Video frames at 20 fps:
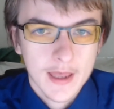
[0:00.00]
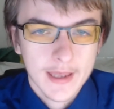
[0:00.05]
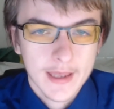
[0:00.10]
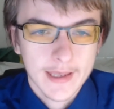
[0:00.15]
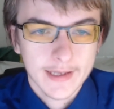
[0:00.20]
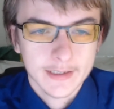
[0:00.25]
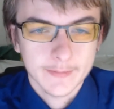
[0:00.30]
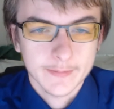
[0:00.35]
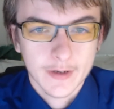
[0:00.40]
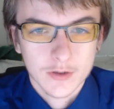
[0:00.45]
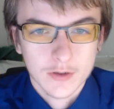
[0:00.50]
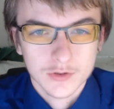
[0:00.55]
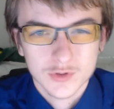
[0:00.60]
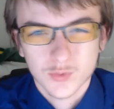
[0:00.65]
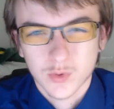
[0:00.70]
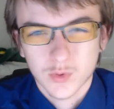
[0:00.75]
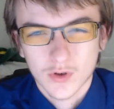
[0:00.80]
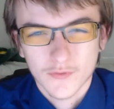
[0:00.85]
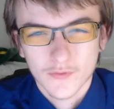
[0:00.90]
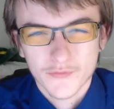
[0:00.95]
and about
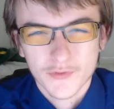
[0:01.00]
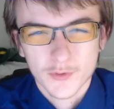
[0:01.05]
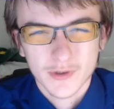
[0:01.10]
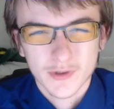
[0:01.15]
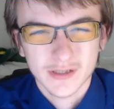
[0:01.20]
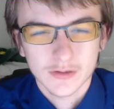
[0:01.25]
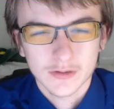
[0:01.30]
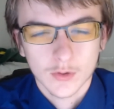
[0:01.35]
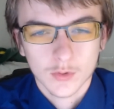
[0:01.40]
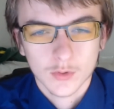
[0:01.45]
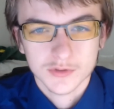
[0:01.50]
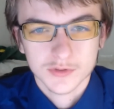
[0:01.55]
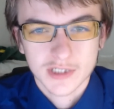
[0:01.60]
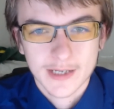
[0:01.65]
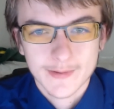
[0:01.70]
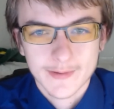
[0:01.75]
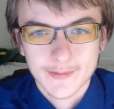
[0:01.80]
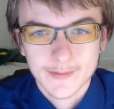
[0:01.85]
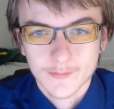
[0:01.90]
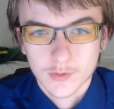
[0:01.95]
12:30 local
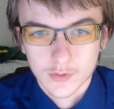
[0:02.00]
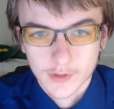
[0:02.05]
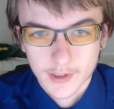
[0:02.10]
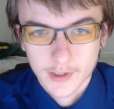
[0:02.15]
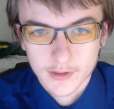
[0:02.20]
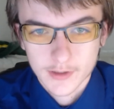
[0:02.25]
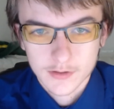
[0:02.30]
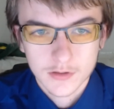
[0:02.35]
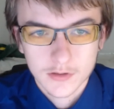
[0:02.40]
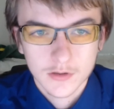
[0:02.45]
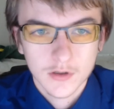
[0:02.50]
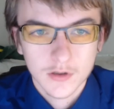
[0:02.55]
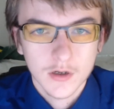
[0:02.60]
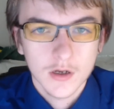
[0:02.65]
time in Berlin.